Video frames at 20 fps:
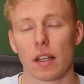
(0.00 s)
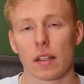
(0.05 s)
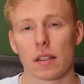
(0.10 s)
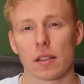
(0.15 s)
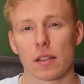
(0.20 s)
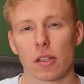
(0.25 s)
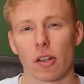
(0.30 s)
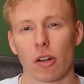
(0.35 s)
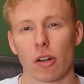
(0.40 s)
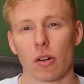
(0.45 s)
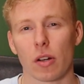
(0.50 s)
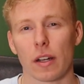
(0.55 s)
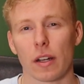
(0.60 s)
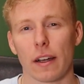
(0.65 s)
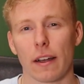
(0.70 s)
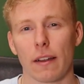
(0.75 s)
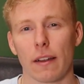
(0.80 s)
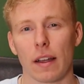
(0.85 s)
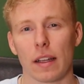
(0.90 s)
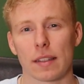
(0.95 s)
So
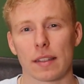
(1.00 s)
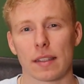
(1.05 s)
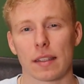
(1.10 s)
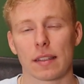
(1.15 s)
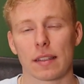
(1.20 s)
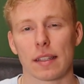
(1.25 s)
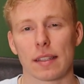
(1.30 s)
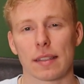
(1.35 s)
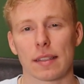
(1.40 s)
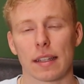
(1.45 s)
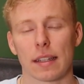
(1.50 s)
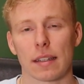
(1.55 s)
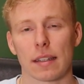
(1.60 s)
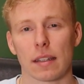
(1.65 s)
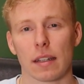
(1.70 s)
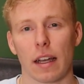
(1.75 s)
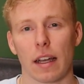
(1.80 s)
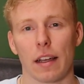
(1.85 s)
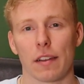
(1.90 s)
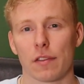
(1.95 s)
uh, a
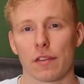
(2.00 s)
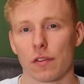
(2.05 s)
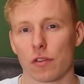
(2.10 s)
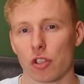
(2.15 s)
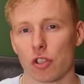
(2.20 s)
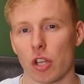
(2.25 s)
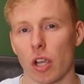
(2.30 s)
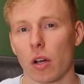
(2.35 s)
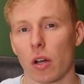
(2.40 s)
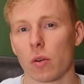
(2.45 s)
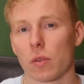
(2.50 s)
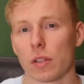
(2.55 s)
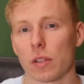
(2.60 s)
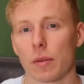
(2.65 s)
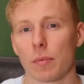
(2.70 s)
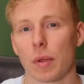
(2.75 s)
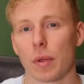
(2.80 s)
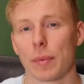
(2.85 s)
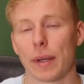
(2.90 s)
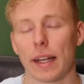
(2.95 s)
statistic I've shown
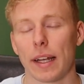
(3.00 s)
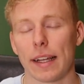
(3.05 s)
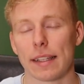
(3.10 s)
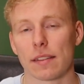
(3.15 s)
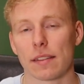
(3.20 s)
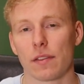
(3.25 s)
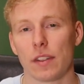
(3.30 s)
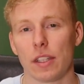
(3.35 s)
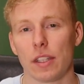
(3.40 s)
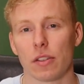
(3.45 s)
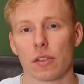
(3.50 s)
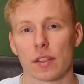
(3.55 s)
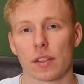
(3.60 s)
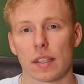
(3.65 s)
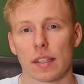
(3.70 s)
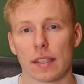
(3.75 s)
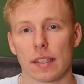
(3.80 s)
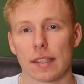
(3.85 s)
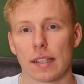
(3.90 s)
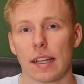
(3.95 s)
in, in my last
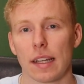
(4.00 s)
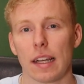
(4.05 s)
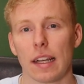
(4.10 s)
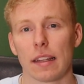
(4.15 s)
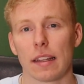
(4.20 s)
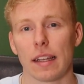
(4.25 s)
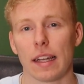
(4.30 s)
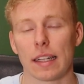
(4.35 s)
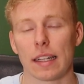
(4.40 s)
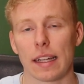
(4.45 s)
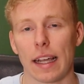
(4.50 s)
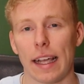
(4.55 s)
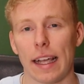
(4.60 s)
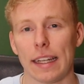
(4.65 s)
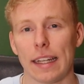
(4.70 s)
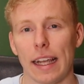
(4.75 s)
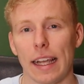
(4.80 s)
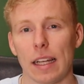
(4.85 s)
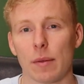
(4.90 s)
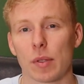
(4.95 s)
videos is that
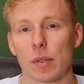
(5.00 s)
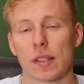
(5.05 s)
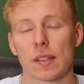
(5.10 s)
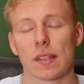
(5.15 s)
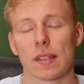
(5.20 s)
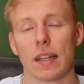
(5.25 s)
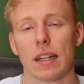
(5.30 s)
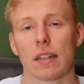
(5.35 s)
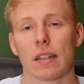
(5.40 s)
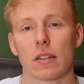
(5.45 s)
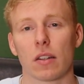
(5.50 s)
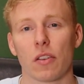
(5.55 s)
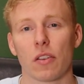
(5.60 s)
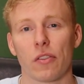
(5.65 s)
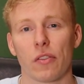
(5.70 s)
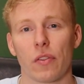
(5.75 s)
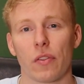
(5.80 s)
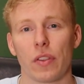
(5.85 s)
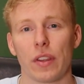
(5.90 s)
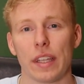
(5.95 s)
88%
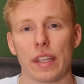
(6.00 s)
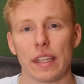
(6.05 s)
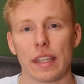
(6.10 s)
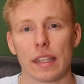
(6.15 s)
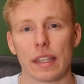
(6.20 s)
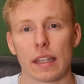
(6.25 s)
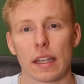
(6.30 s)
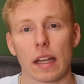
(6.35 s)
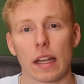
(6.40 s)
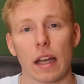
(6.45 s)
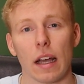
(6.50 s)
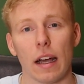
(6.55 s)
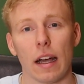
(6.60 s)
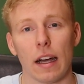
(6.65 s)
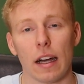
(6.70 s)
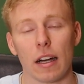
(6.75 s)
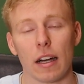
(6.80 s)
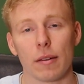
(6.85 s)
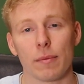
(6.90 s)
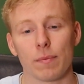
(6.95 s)
of the
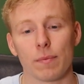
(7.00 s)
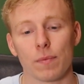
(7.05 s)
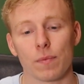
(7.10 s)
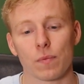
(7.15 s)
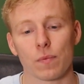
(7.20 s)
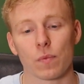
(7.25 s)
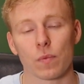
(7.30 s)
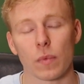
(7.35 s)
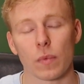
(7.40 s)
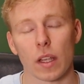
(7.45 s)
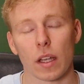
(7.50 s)
um,